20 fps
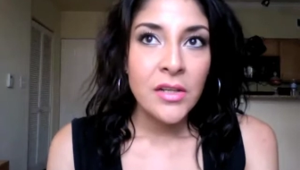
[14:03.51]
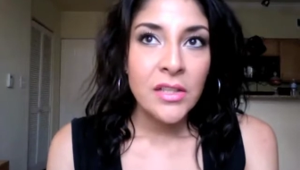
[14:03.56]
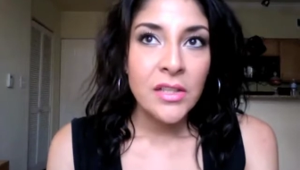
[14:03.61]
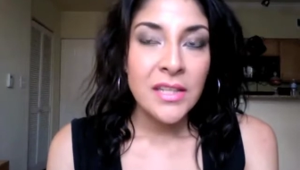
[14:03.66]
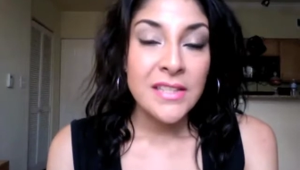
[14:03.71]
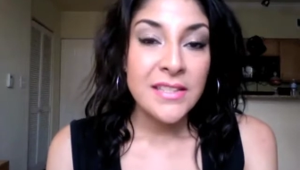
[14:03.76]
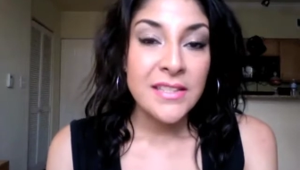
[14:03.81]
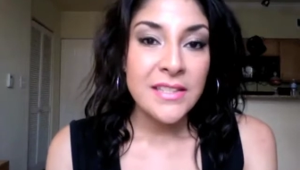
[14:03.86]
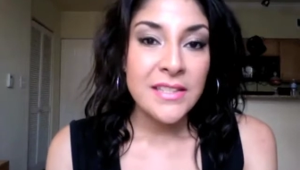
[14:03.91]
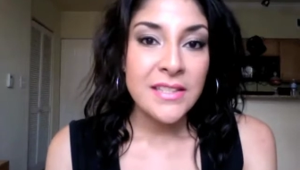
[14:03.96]

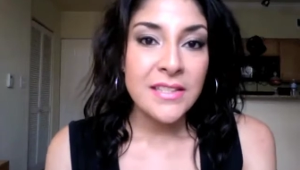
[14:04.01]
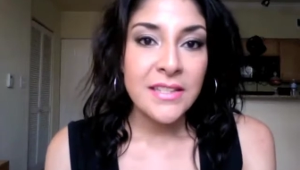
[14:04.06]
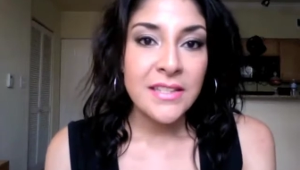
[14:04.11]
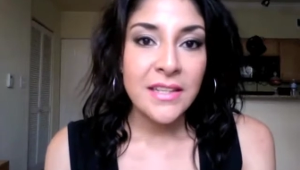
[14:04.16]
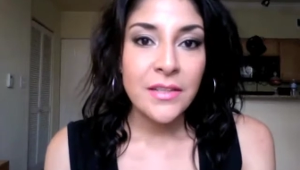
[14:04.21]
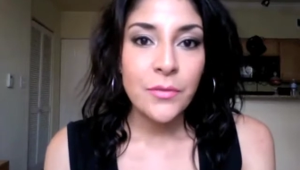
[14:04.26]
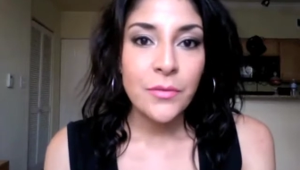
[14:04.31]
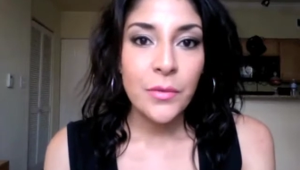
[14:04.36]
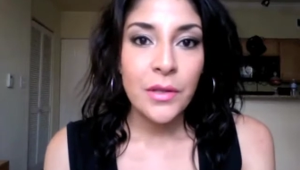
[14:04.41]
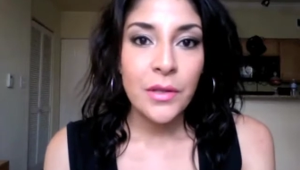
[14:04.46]

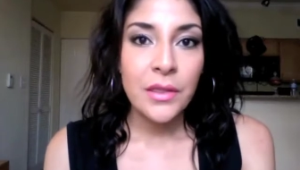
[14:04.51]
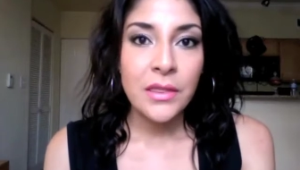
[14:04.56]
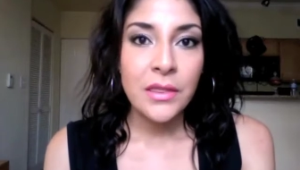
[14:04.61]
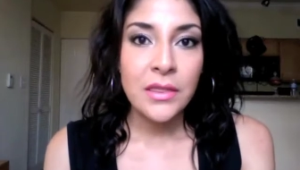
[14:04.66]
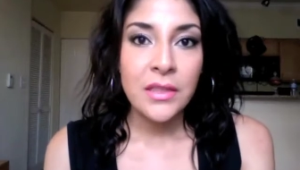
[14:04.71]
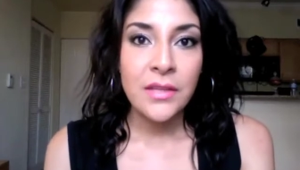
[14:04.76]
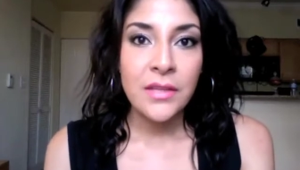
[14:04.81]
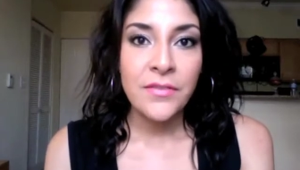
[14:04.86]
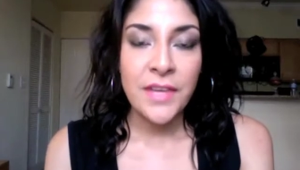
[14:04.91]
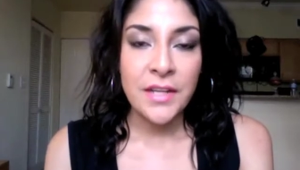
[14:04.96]
consistent
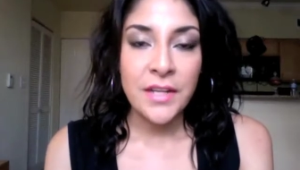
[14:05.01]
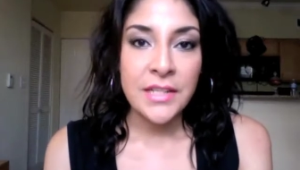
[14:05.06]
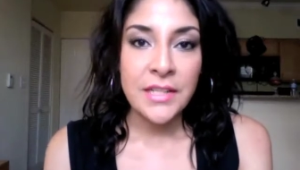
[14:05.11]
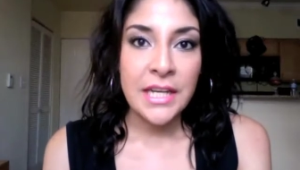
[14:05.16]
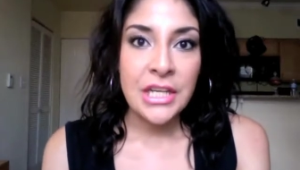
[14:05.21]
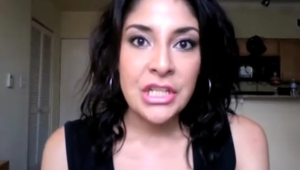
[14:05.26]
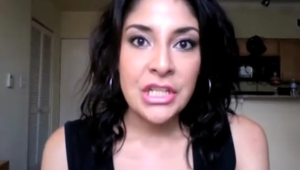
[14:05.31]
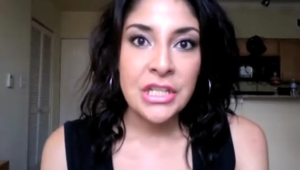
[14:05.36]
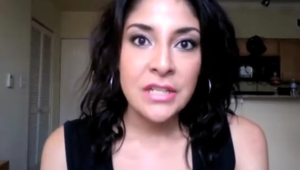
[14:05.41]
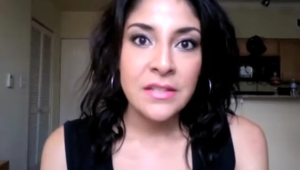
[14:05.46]
with the
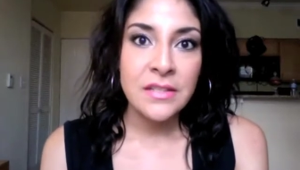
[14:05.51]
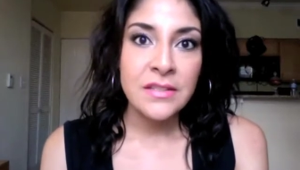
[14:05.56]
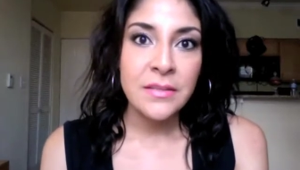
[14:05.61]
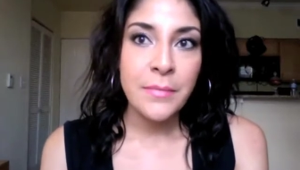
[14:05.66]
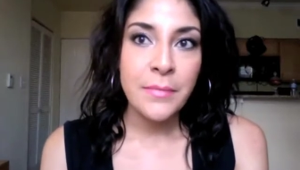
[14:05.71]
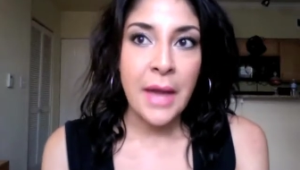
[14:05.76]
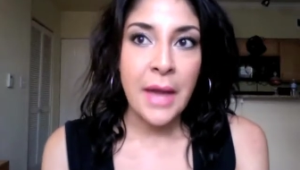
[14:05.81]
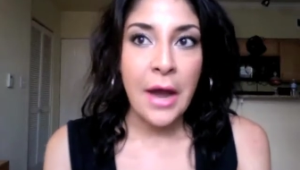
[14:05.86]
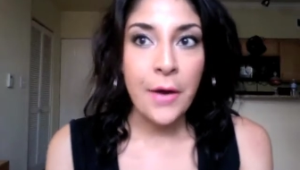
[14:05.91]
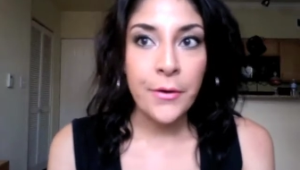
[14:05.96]
foundations
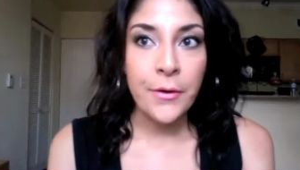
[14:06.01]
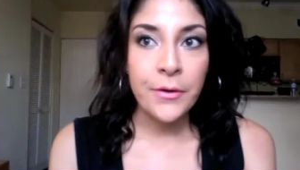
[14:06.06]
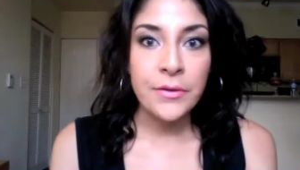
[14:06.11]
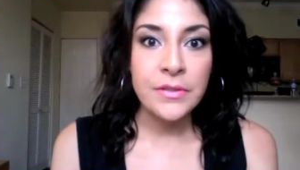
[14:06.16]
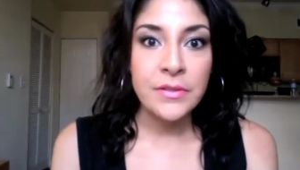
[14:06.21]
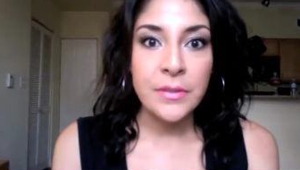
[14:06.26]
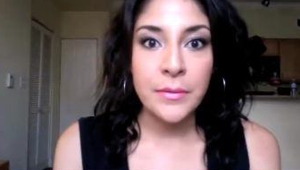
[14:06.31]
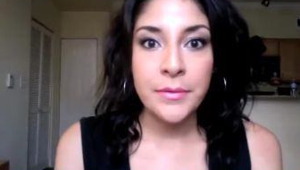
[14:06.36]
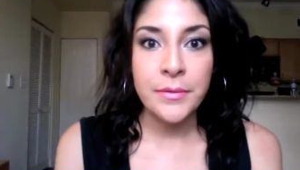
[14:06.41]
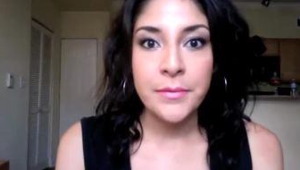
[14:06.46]
and
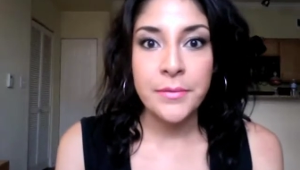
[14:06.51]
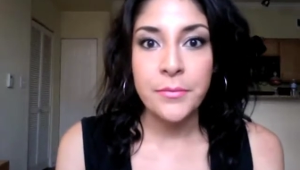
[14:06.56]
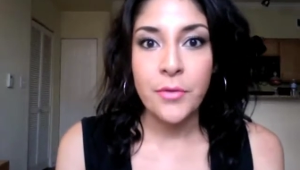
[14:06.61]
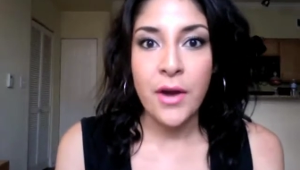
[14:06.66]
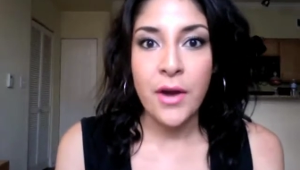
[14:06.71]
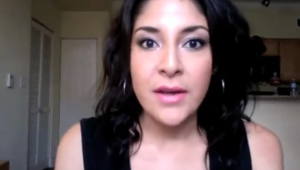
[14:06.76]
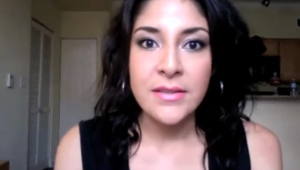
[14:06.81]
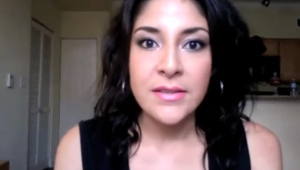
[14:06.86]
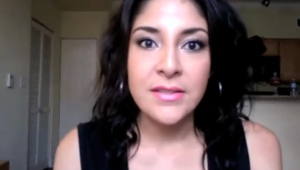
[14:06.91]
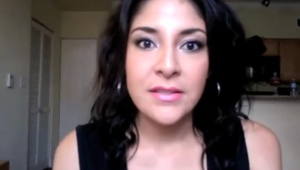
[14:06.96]
powders and
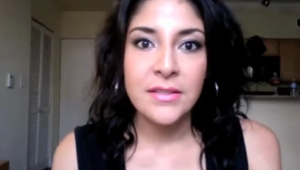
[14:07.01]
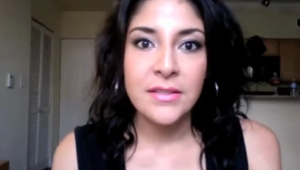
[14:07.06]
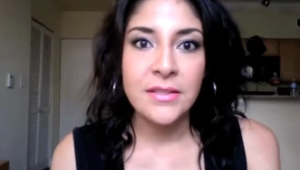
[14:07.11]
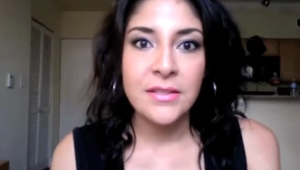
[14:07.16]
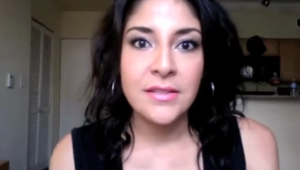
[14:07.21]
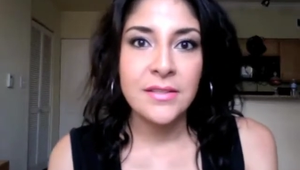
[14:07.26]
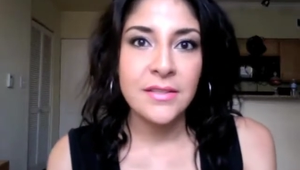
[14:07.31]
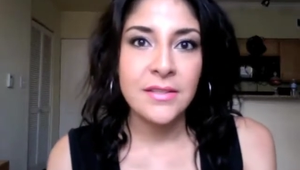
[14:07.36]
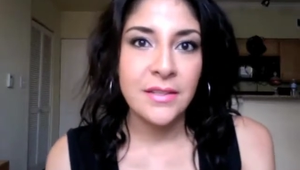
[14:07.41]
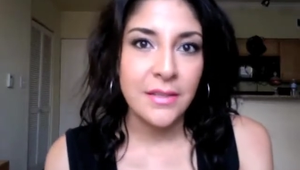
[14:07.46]

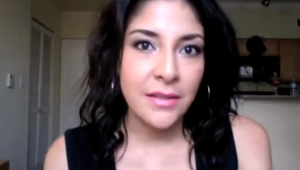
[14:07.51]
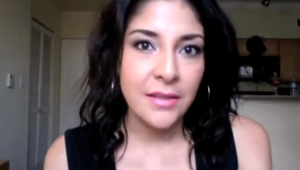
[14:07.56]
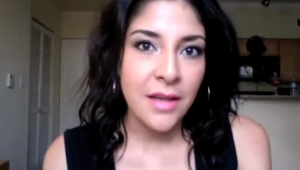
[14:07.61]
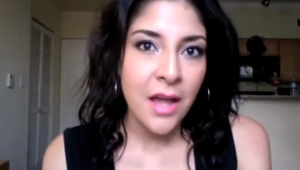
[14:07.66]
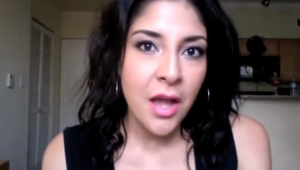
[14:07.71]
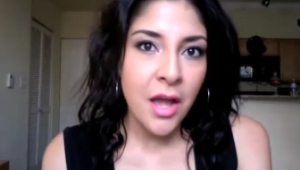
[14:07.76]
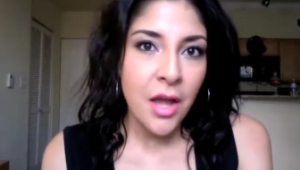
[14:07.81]
bronzers and